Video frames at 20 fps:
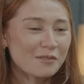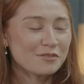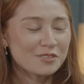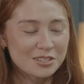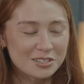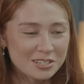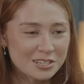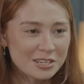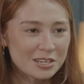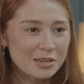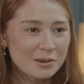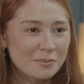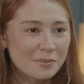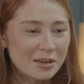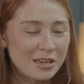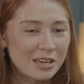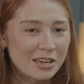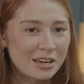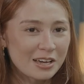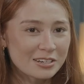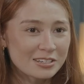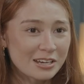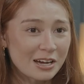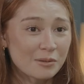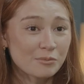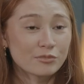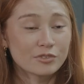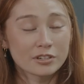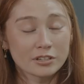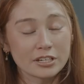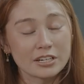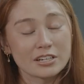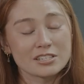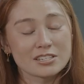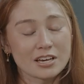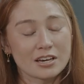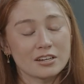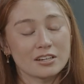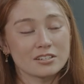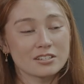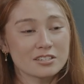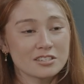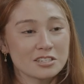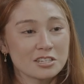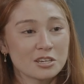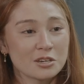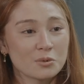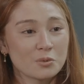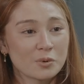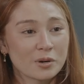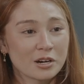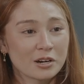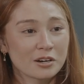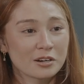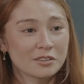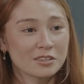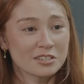of the team, and I'm really excited to see where